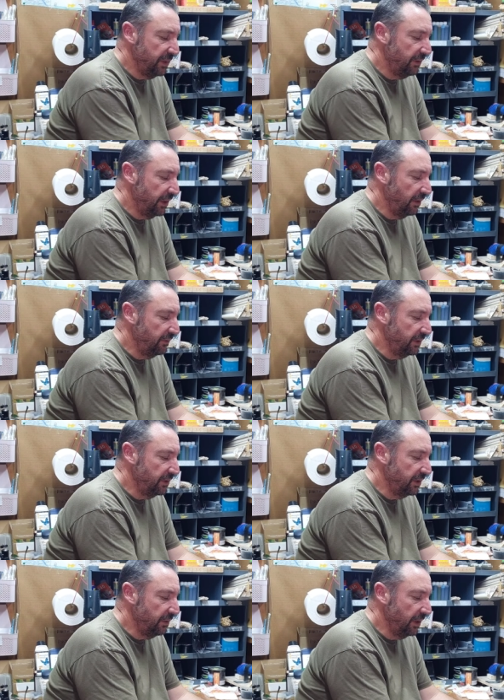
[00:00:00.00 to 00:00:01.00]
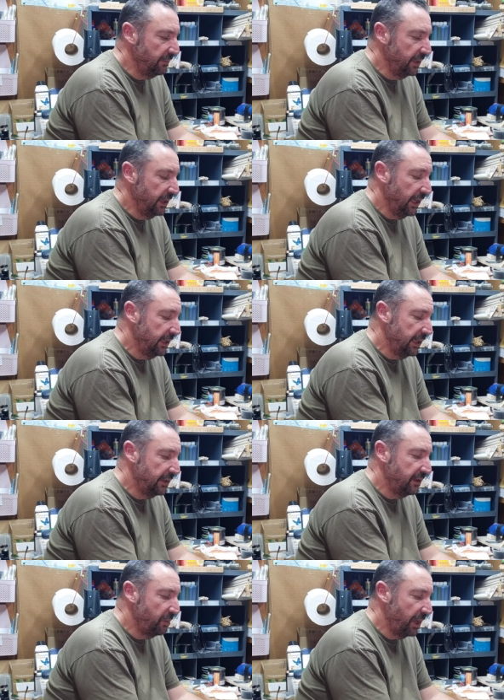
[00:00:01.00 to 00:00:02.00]
than smear it over the skewer. And
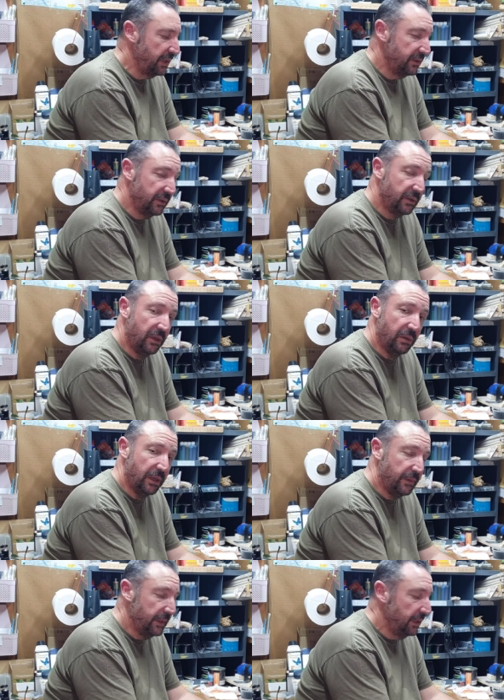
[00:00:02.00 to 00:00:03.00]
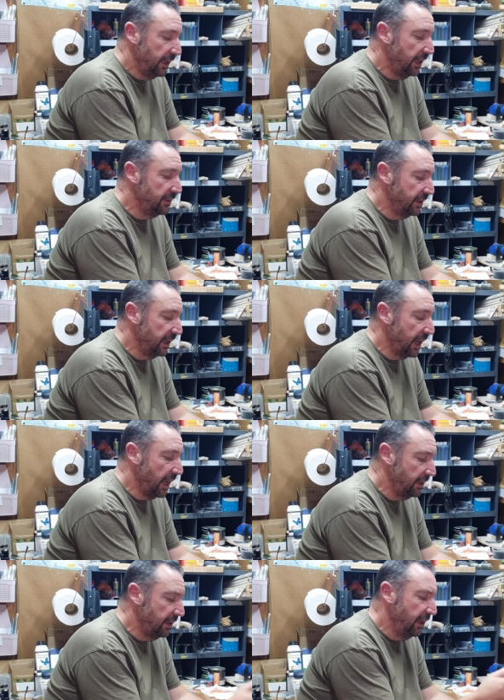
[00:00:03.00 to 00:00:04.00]
then as I place the skewer into the
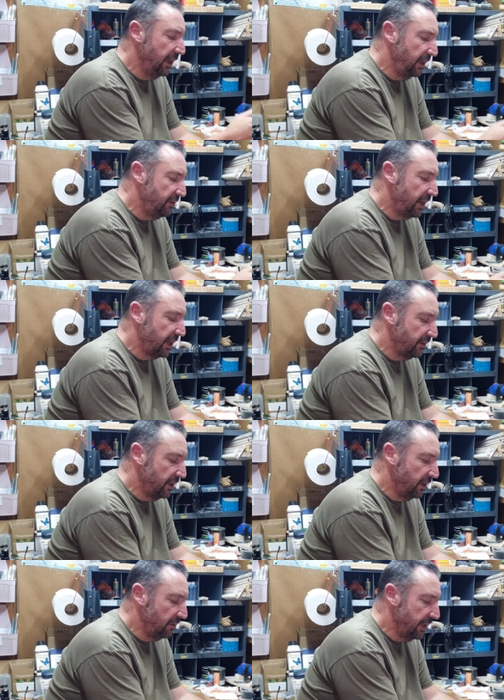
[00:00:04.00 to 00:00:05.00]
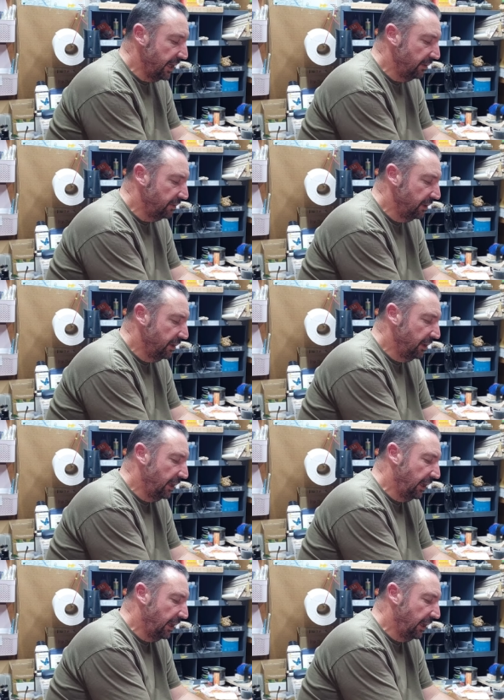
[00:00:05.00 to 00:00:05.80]
cane, it drags the glue down